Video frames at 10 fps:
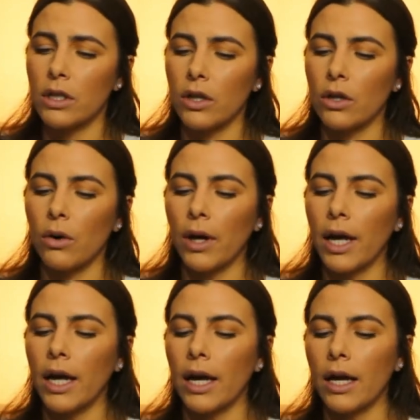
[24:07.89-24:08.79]
So I'm just
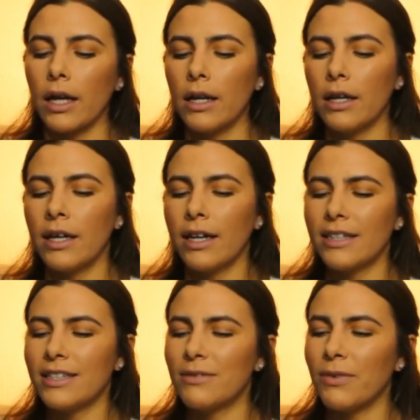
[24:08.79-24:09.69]
going to go
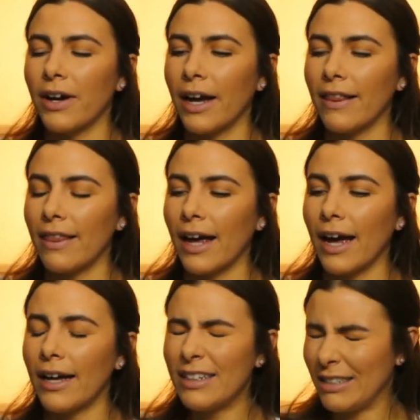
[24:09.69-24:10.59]
ahead and
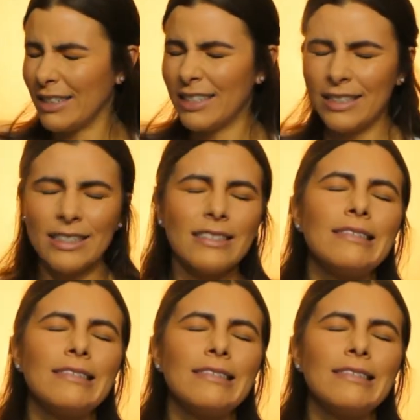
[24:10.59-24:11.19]
spray that.